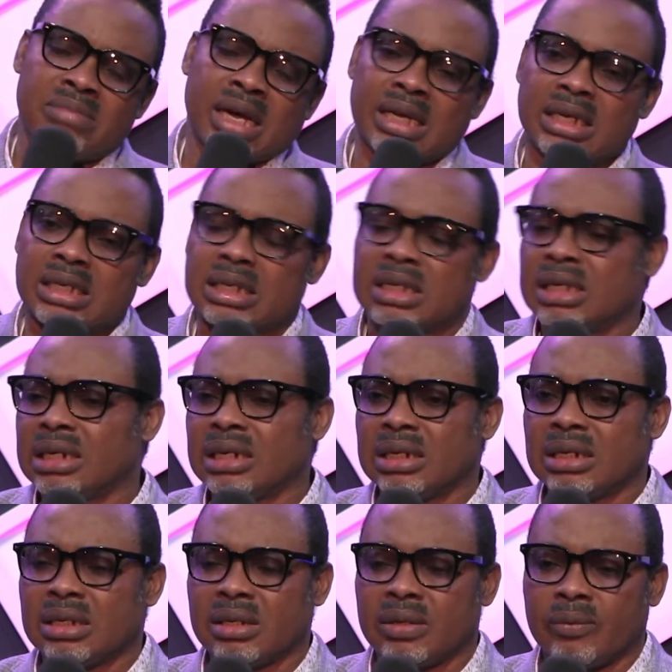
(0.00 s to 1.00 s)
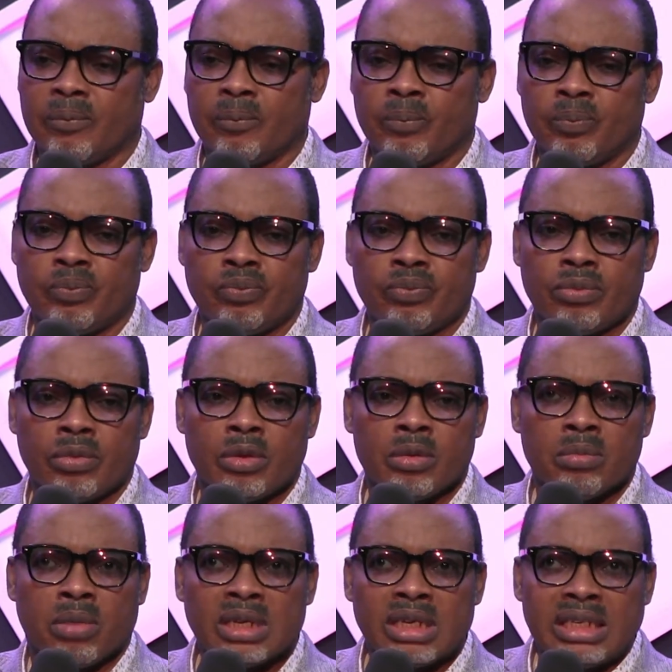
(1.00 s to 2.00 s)
by it.
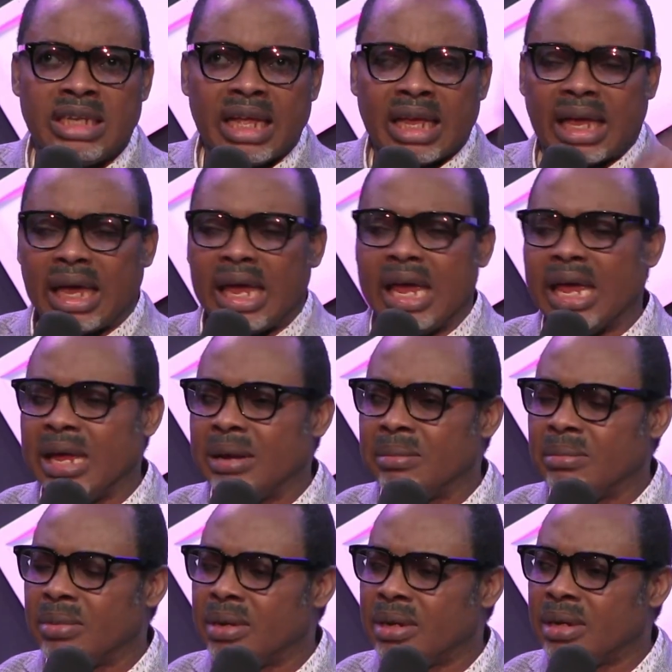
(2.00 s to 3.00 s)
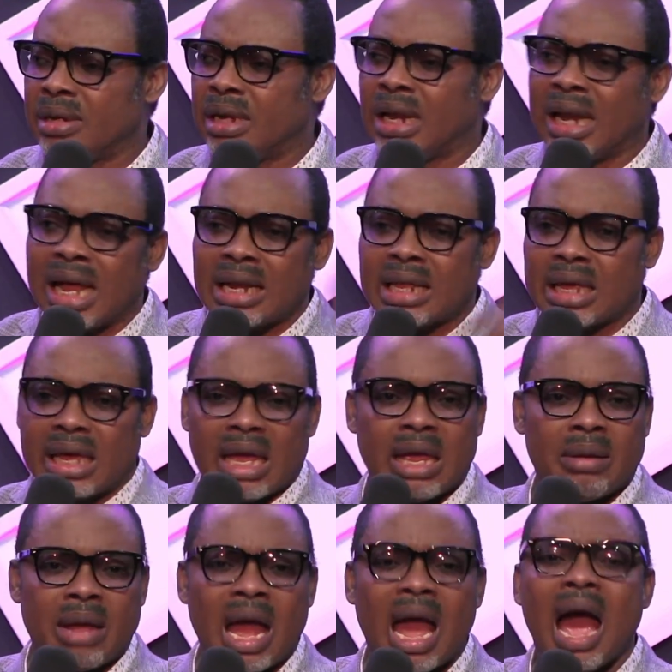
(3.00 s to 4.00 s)
But the day came, the light
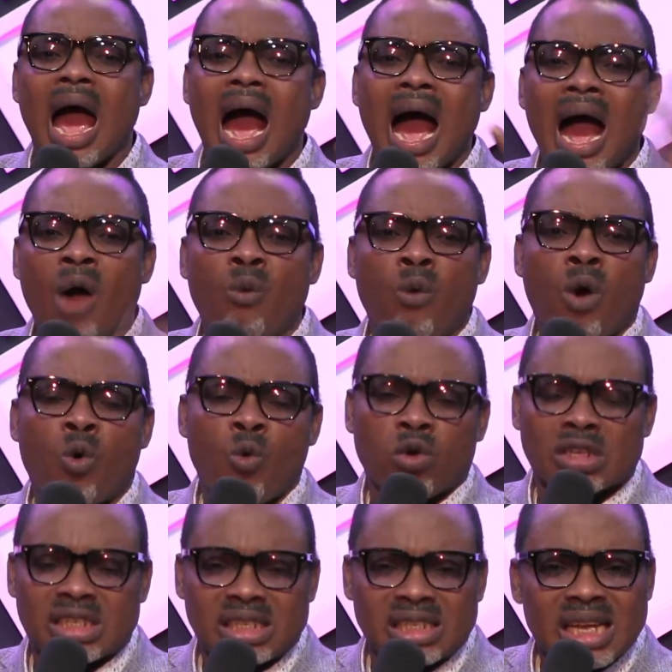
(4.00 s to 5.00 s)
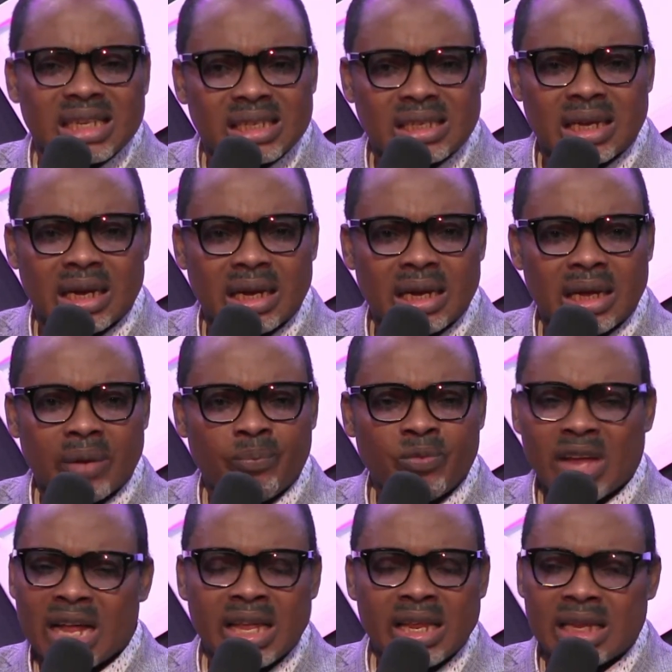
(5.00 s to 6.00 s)
came, our work was tested,
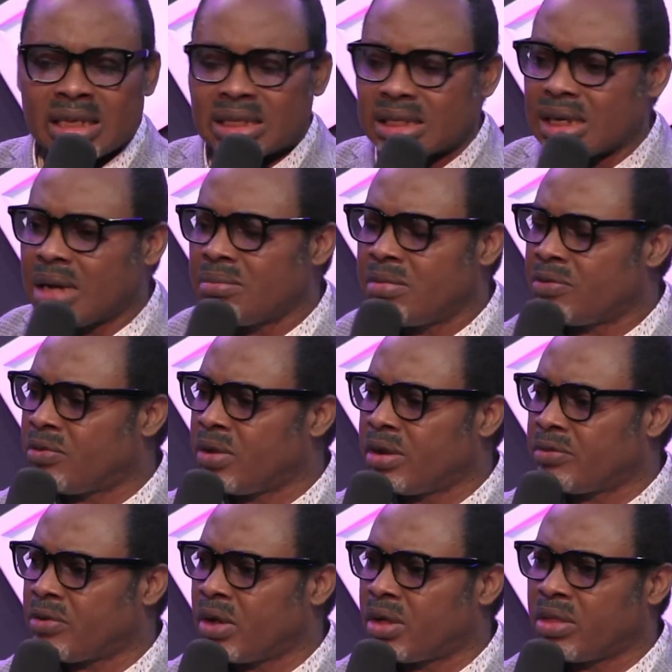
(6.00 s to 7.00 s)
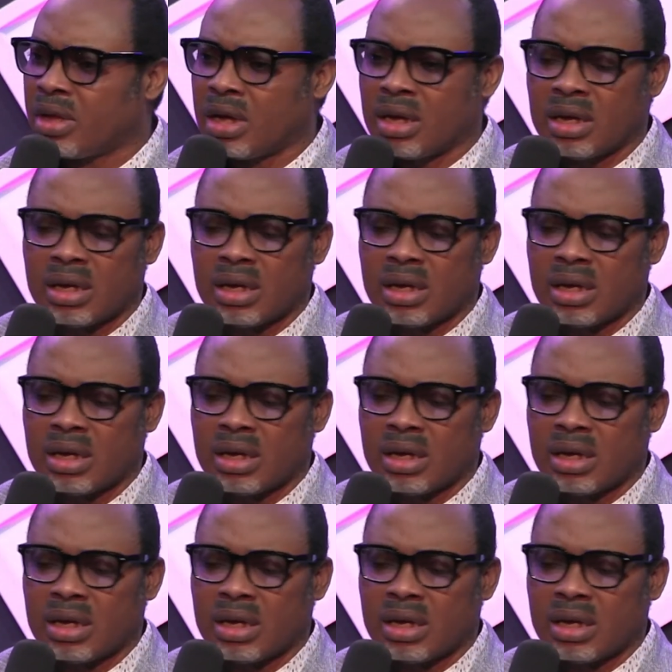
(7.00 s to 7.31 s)
and it didn't stand before the Father.